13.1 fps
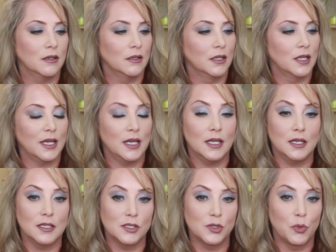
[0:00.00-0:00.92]
like
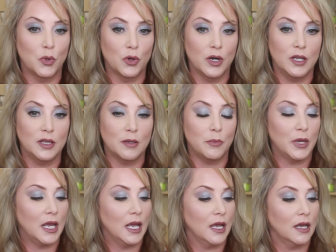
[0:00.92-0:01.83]
it is more in the
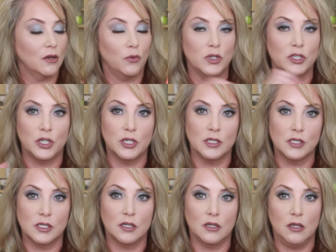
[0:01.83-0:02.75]
pan, which
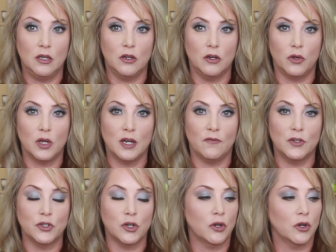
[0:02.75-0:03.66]
is, you know, kind of
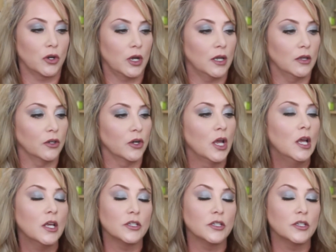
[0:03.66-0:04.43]
a darker color.